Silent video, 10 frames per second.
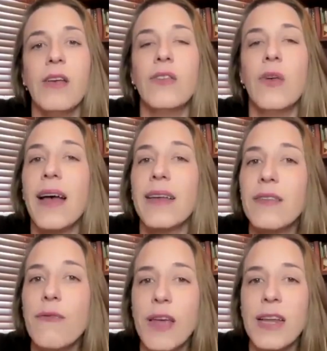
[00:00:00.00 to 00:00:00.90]
So as a
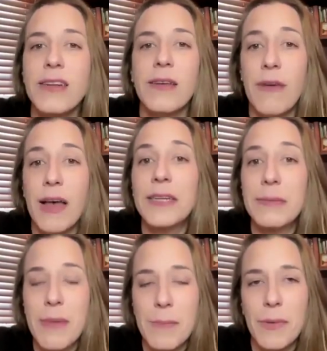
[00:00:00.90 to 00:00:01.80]

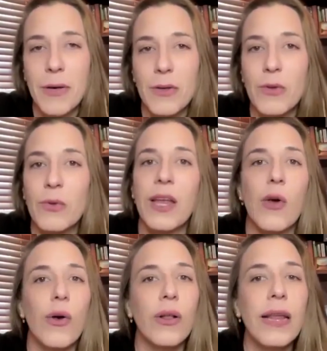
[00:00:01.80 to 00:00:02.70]
founding member, you'll get
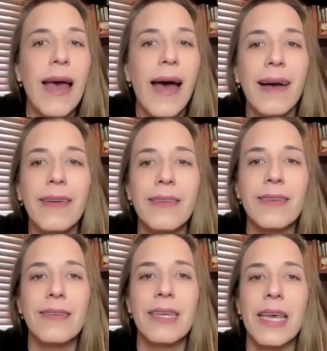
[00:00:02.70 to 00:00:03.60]
early
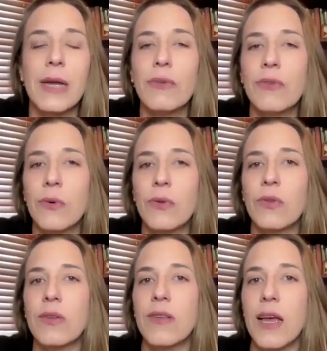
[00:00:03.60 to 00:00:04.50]
access to key
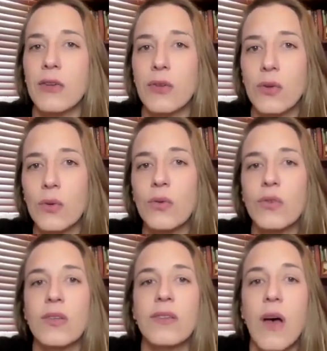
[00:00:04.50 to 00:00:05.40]
resources and tools
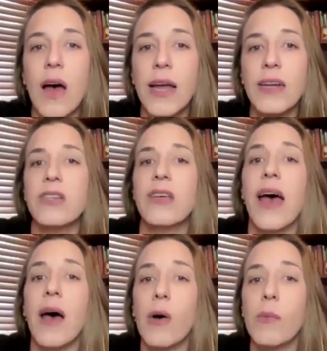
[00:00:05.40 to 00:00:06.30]
designed to
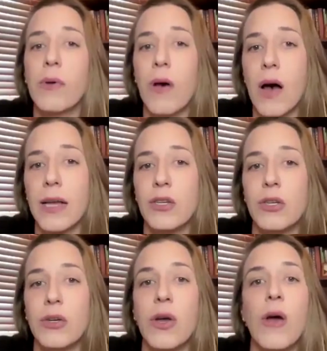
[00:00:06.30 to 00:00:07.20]
help guide
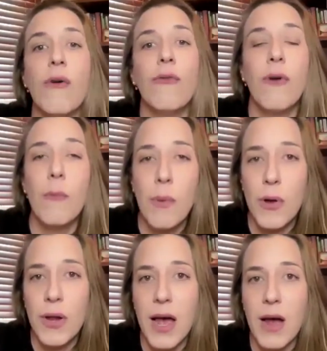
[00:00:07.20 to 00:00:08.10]
you from
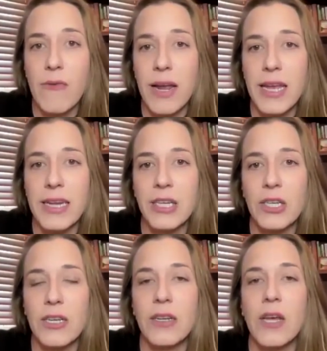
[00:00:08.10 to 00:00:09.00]
burnout
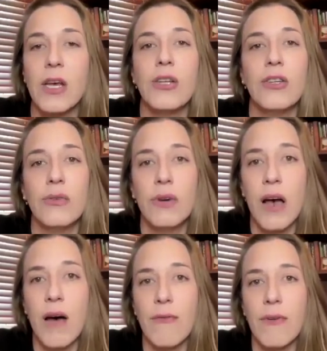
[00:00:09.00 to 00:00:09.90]
recognition to
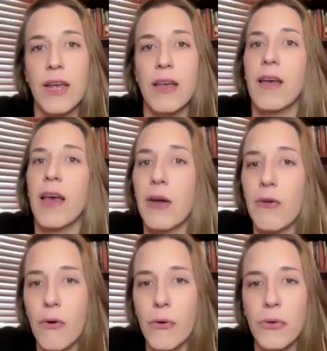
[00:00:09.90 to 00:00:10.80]
recovery and
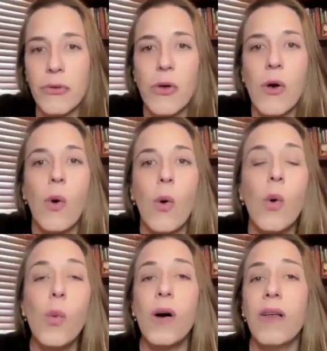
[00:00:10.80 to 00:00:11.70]
growth,
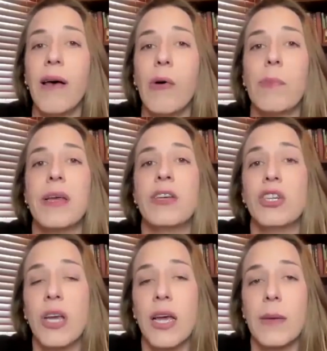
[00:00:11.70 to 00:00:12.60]
all while helping
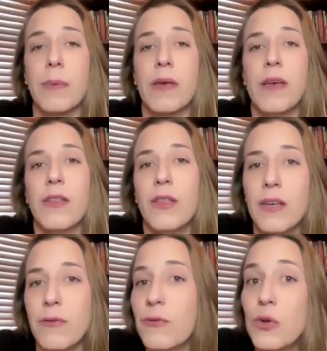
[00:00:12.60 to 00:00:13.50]
shape
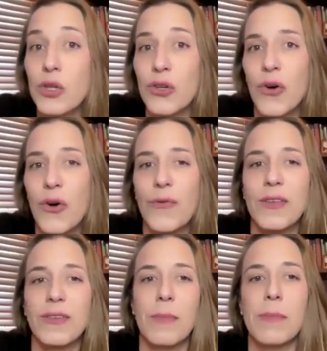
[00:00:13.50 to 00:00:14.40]
the future of
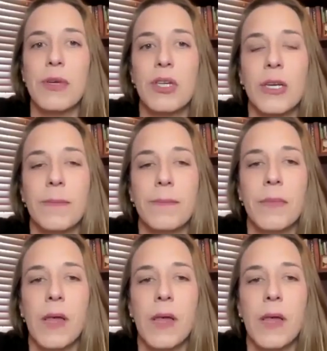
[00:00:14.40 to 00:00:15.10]
this membership.